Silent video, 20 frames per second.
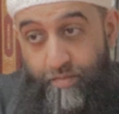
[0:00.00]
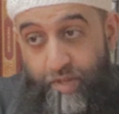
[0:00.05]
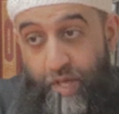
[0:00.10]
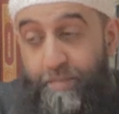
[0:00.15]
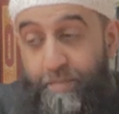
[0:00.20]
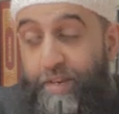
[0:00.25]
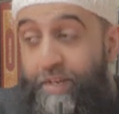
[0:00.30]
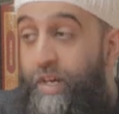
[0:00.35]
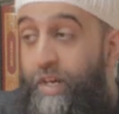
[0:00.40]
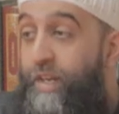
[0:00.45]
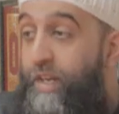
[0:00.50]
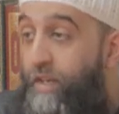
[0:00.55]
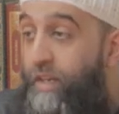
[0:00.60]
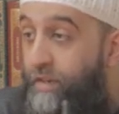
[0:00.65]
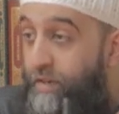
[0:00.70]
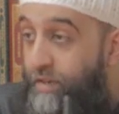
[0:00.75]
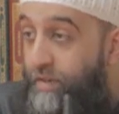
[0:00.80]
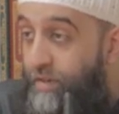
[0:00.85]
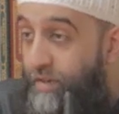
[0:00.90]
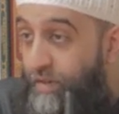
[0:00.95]
They're being done
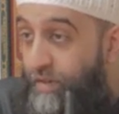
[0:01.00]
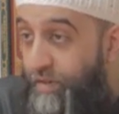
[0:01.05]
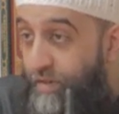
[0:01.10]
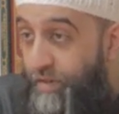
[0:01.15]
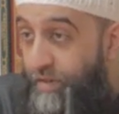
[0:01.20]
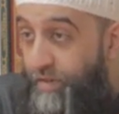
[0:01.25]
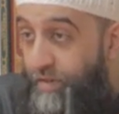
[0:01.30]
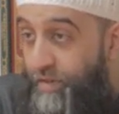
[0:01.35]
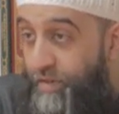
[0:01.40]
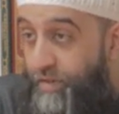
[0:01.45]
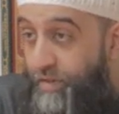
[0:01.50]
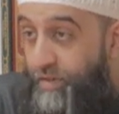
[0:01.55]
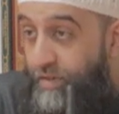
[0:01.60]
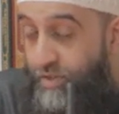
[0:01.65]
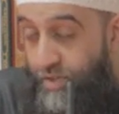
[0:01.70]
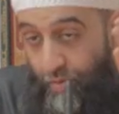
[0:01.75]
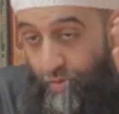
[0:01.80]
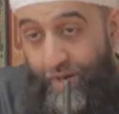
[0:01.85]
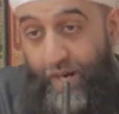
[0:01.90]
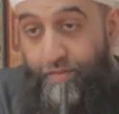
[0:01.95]
in
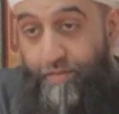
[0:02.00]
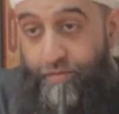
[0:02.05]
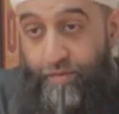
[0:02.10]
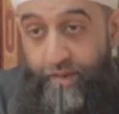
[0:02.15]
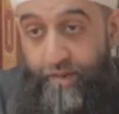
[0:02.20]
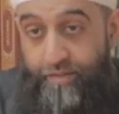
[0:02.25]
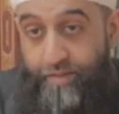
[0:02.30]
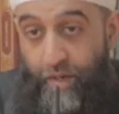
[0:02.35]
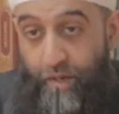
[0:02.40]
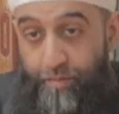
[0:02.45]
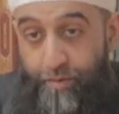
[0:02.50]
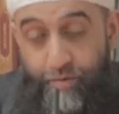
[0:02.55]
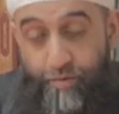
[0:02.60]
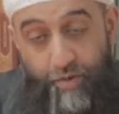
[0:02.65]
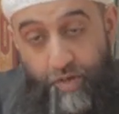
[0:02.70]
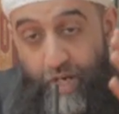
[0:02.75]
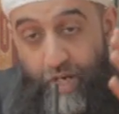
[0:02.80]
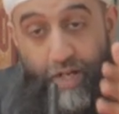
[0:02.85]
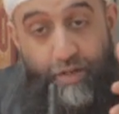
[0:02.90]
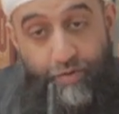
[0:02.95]
Shawwal, for example,
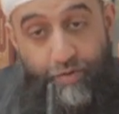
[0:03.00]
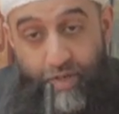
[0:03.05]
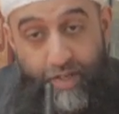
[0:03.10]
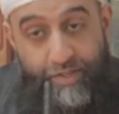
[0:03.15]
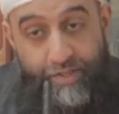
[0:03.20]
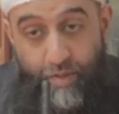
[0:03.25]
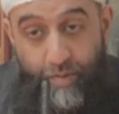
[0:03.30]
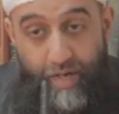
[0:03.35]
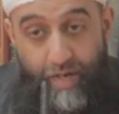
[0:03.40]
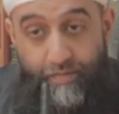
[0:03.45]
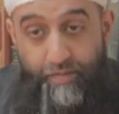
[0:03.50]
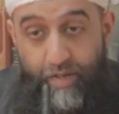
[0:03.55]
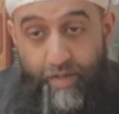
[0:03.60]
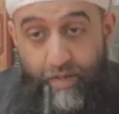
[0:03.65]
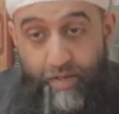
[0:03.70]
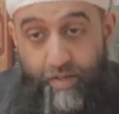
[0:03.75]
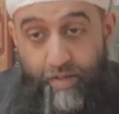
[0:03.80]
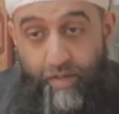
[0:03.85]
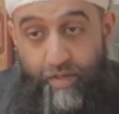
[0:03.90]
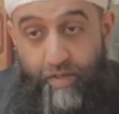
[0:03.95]
Dhul Qa'ad, Dhul Hijjah, whatever.
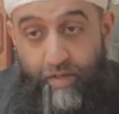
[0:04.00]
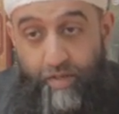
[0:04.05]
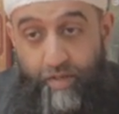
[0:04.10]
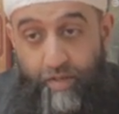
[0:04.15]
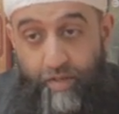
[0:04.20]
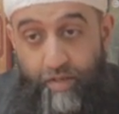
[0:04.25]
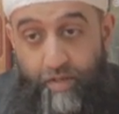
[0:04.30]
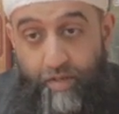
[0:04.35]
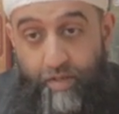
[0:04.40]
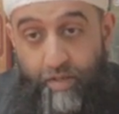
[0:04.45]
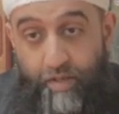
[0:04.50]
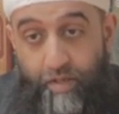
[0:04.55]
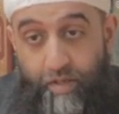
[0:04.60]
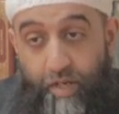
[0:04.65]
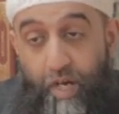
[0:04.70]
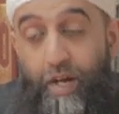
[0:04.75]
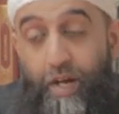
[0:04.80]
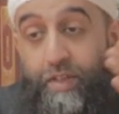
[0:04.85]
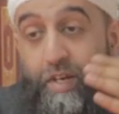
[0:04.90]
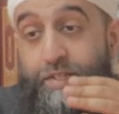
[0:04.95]

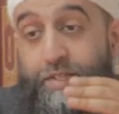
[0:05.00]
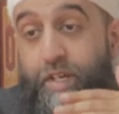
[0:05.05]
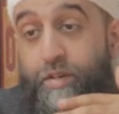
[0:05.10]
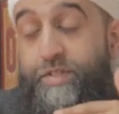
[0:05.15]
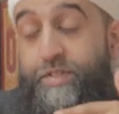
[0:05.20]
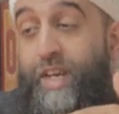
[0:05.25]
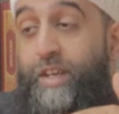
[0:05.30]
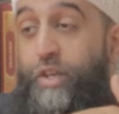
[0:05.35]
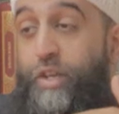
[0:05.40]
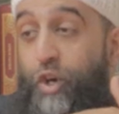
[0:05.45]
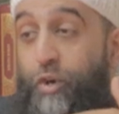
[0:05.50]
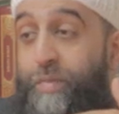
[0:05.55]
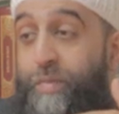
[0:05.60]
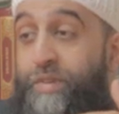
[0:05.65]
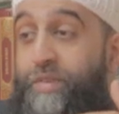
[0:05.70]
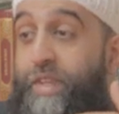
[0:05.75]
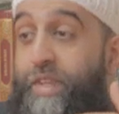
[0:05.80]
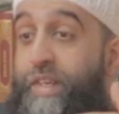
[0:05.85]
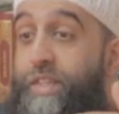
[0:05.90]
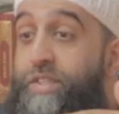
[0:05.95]
Others will say, no,
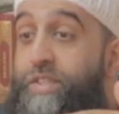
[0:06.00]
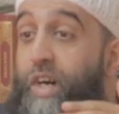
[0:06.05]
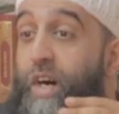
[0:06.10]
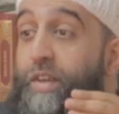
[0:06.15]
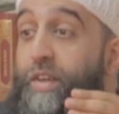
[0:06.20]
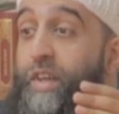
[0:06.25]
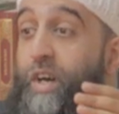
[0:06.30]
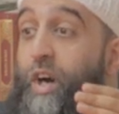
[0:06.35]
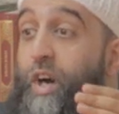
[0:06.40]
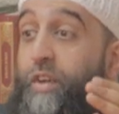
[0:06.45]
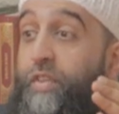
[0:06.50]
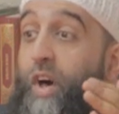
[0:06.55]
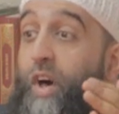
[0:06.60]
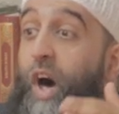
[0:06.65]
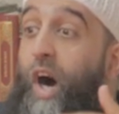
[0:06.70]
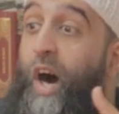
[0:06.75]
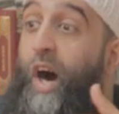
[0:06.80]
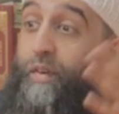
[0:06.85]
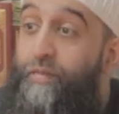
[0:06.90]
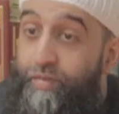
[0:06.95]
but these are the
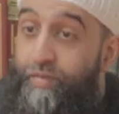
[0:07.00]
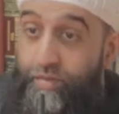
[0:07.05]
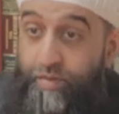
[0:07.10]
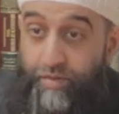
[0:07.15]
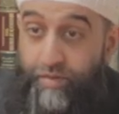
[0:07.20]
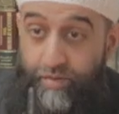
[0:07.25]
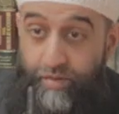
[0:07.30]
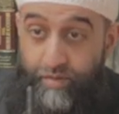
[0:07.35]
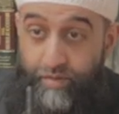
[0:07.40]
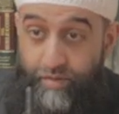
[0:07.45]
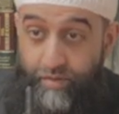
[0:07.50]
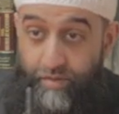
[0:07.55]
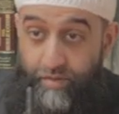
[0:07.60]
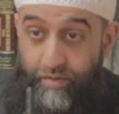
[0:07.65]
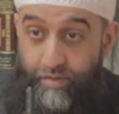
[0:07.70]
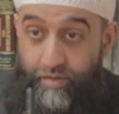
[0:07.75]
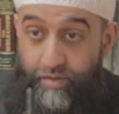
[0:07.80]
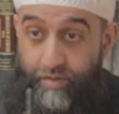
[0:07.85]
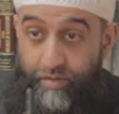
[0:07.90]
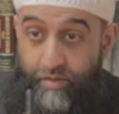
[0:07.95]
qada of
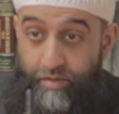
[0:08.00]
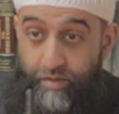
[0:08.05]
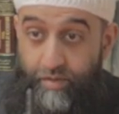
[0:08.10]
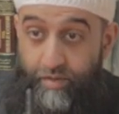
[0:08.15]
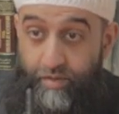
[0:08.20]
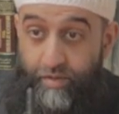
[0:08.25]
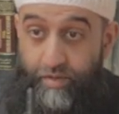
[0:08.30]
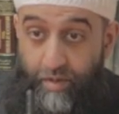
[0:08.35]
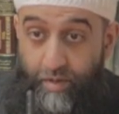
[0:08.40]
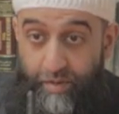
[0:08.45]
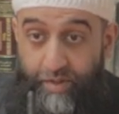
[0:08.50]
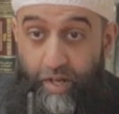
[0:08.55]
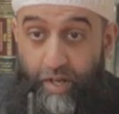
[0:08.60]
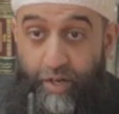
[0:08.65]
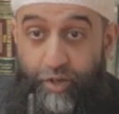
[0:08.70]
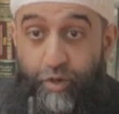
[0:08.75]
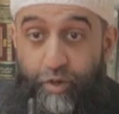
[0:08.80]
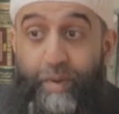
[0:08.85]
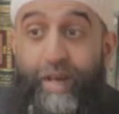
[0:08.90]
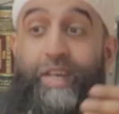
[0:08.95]

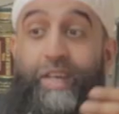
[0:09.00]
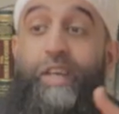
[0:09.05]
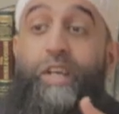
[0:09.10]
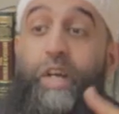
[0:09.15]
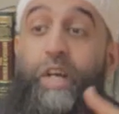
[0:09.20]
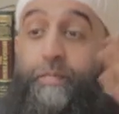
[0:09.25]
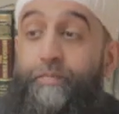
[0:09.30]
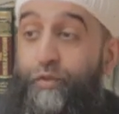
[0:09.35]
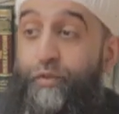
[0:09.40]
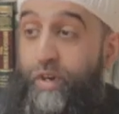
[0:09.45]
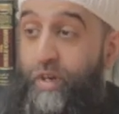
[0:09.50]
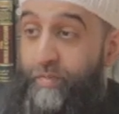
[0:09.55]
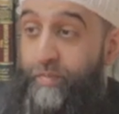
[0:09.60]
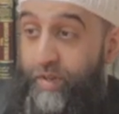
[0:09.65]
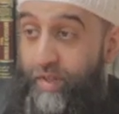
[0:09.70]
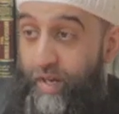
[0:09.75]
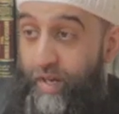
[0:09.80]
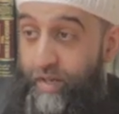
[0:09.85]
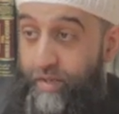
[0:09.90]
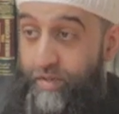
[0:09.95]
Ramadan. You're making up for
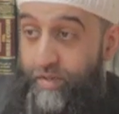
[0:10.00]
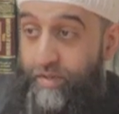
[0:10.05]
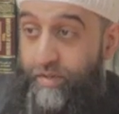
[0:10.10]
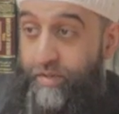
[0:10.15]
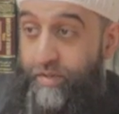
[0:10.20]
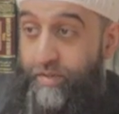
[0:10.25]
Ramadan.